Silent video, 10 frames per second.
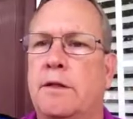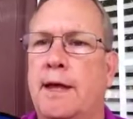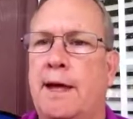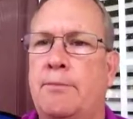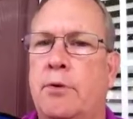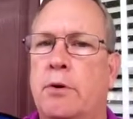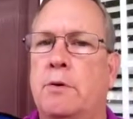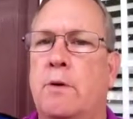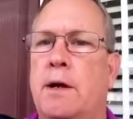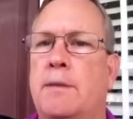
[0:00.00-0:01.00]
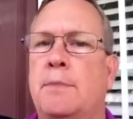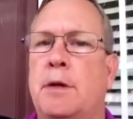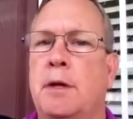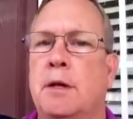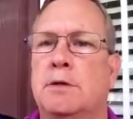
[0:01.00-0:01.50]
that program.
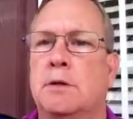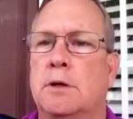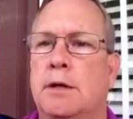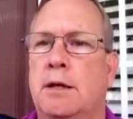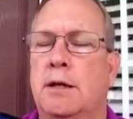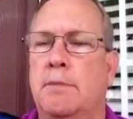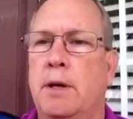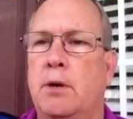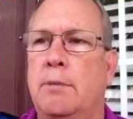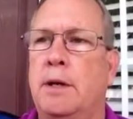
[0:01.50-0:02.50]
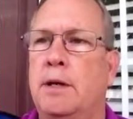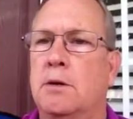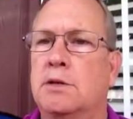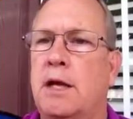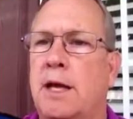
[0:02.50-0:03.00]
Certainly email me
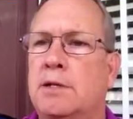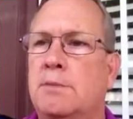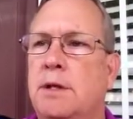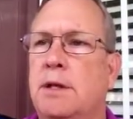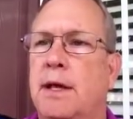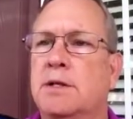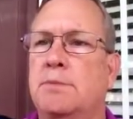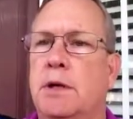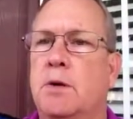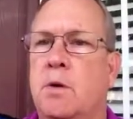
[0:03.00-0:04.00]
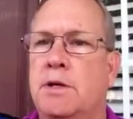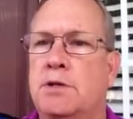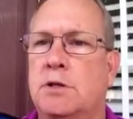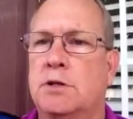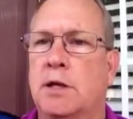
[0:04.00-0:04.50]
or text me and ask me
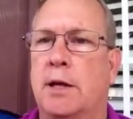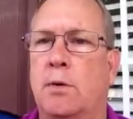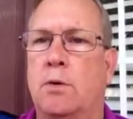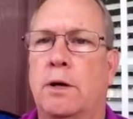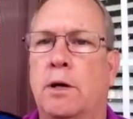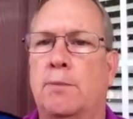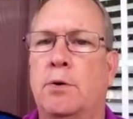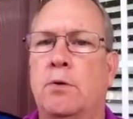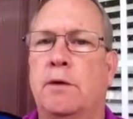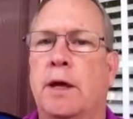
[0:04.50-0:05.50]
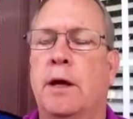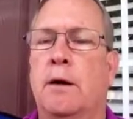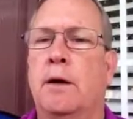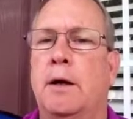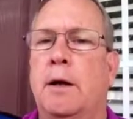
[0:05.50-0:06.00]
questions, and I will help you there.